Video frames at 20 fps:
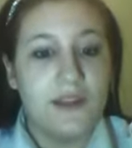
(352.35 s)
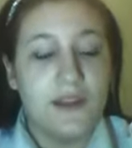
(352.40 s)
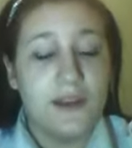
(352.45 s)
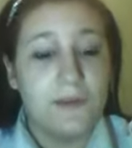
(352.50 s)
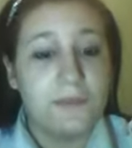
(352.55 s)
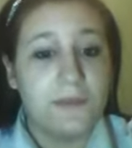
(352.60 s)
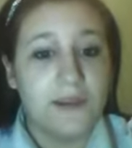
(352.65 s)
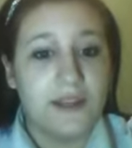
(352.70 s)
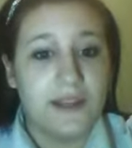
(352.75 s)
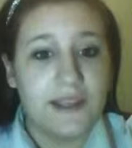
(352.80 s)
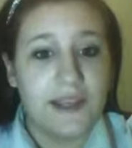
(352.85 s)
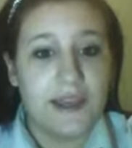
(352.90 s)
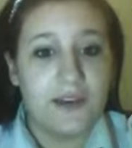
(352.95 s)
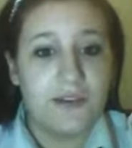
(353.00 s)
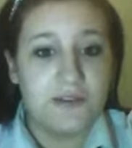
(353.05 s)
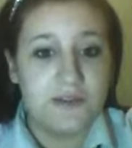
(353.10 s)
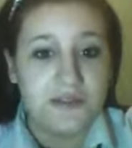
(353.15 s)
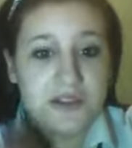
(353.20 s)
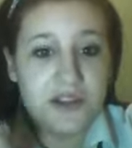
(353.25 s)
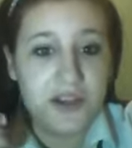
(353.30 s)
I'm going to get
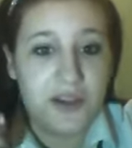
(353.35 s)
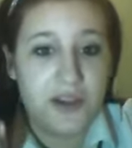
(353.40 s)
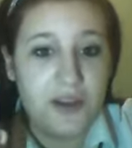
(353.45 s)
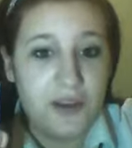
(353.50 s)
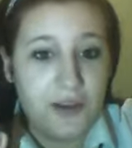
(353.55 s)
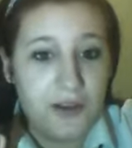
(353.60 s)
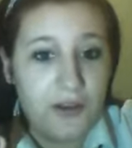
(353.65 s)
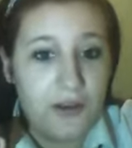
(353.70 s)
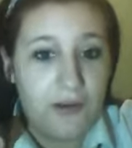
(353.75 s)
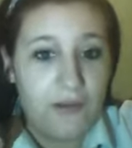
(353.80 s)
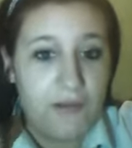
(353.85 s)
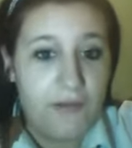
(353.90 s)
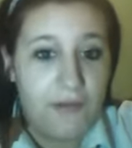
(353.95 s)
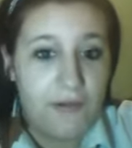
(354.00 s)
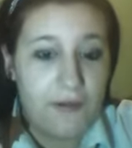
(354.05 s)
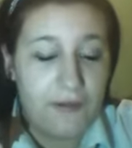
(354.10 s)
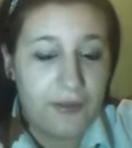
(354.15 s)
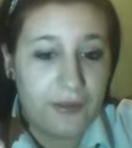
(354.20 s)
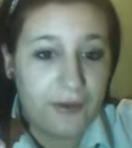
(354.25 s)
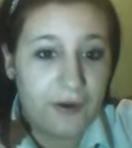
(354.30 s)
on to
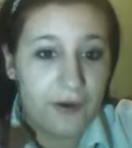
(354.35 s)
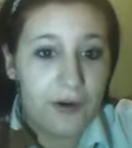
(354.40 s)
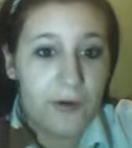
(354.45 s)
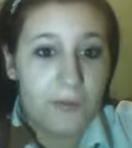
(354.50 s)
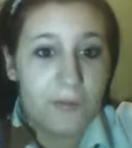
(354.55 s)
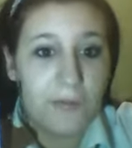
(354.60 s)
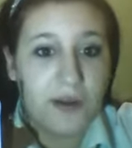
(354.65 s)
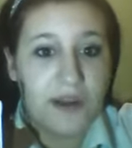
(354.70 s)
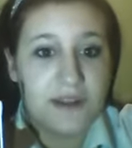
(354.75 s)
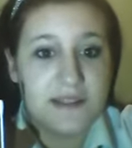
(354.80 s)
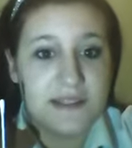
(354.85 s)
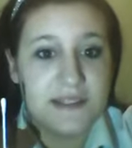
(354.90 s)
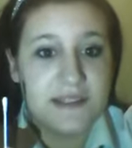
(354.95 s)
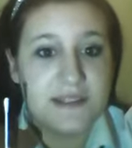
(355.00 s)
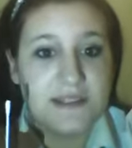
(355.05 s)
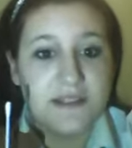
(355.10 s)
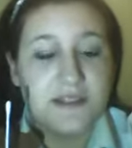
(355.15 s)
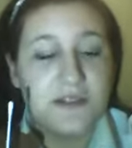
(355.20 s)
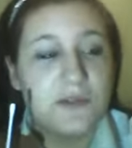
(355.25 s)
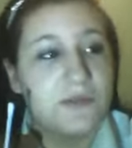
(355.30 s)
the cotton bud and
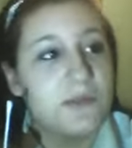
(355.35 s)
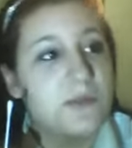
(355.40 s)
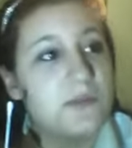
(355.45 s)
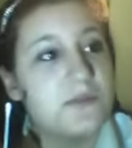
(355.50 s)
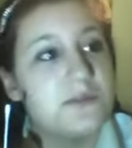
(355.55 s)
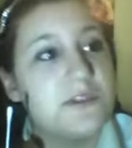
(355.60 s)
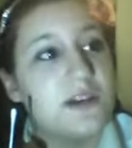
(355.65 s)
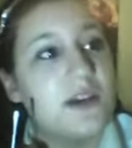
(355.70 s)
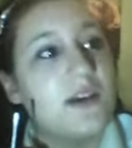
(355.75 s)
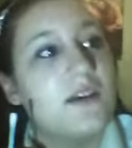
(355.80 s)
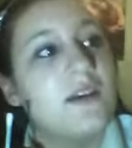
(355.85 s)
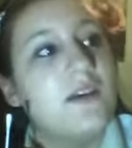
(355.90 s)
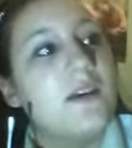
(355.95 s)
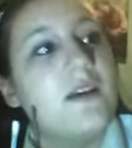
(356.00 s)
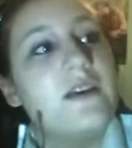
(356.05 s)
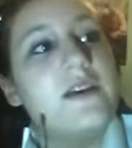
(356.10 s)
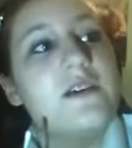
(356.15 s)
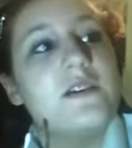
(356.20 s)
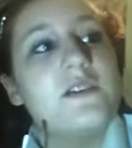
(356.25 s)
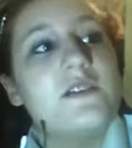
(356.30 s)
the salt water.
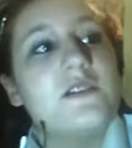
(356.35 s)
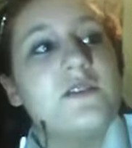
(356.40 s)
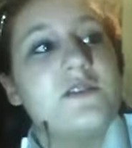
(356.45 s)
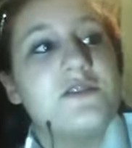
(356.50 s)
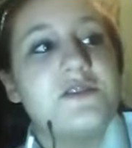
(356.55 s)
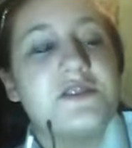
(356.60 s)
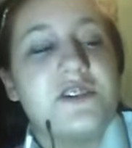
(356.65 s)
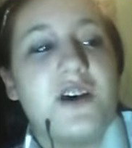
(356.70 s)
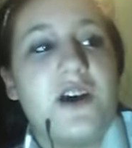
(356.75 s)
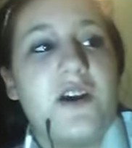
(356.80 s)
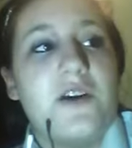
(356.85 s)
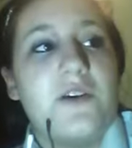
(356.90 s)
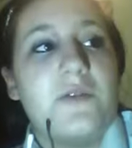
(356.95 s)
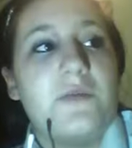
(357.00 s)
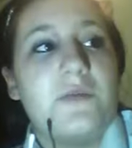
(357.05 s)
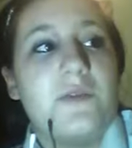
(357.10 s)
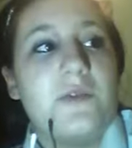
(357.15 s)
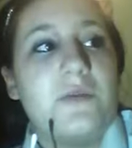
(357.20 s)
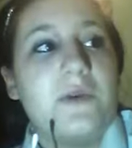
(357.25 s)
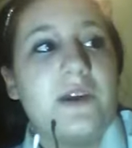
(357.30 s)
So
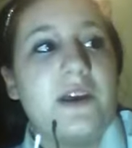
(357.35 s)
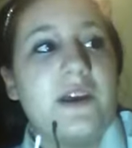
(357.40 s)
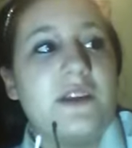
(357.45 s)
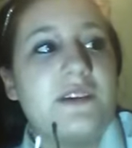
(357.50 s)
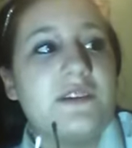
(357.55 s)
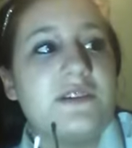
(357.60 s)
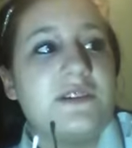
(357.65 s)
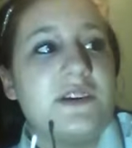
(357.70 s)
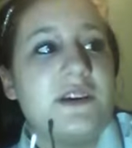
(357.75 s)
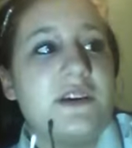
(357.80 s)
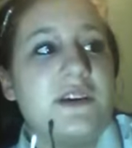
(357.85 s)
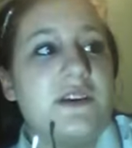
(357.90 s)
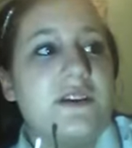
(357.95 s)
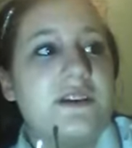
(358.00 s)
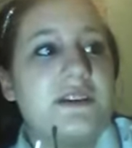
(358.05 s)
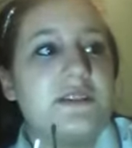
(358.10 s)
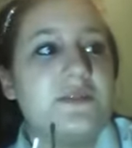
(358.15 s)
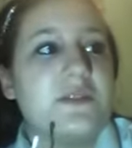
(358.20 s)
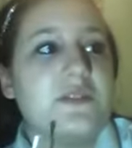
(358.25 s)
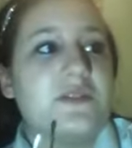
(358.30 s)
what we're going to do
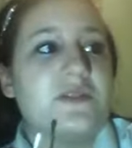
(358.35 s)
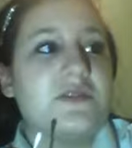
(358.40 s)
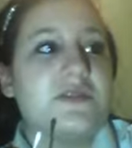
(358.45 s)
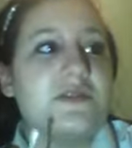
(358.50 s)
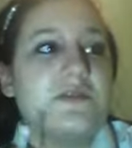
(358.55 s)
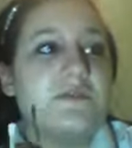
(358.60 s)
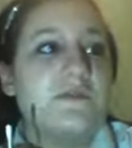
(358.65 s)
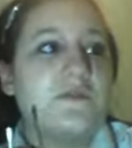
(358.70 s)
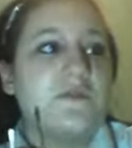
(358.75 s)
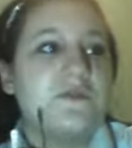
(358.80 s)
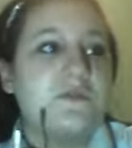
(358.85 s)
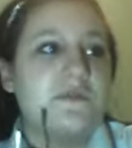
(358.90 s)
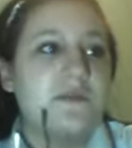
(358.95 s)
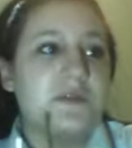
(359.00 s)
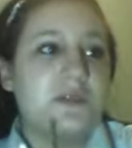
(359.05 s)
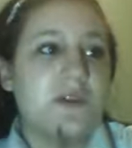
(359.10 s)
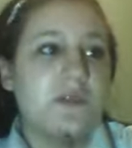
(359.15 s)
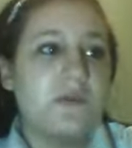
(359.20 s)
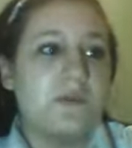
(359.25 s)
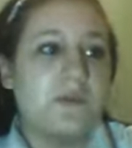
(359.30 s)
is we've got some warm
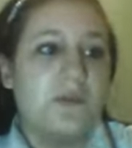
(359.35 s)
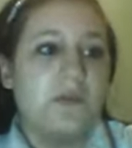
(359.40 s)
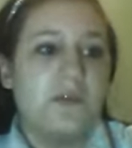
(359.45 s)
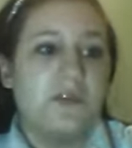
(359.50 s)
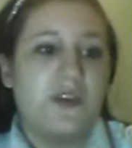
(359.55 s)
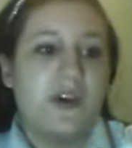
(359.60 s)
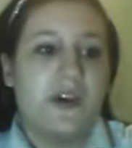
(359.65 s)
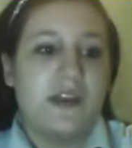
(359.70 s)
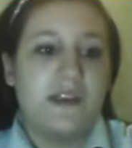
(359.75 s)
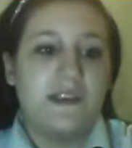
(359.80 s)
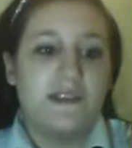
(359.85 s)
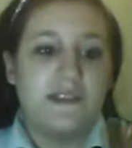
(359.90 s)
salt water.